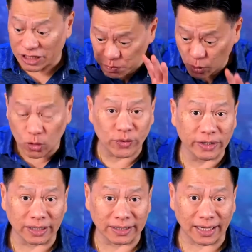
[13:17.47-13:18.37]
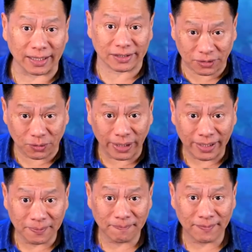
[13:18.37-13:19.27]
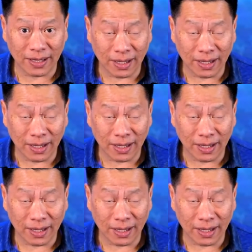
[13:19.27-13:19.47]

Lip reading: It's more real than that. You know why?